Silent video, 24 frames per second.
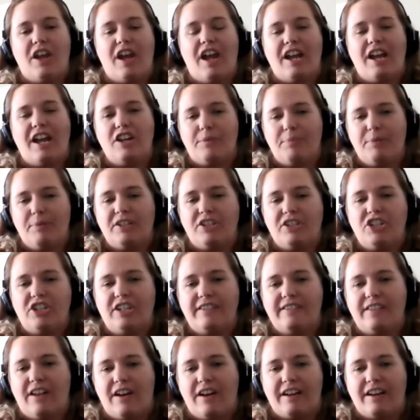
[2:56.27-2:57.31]
And you put
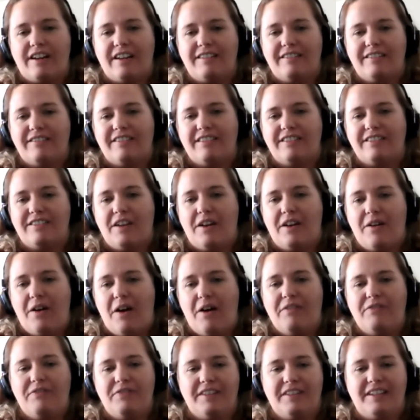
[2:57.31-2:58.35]
cheese on it. So
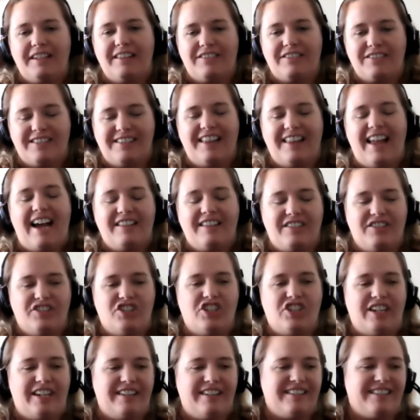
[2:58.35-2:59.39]
hopefully there's lots of
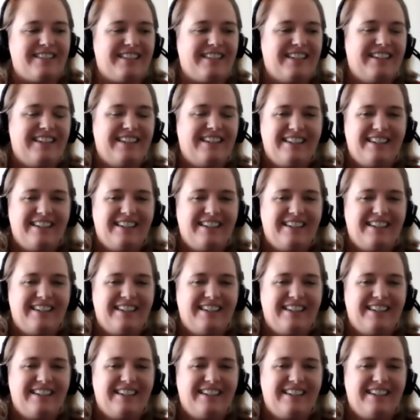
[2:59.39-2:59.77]
cheese.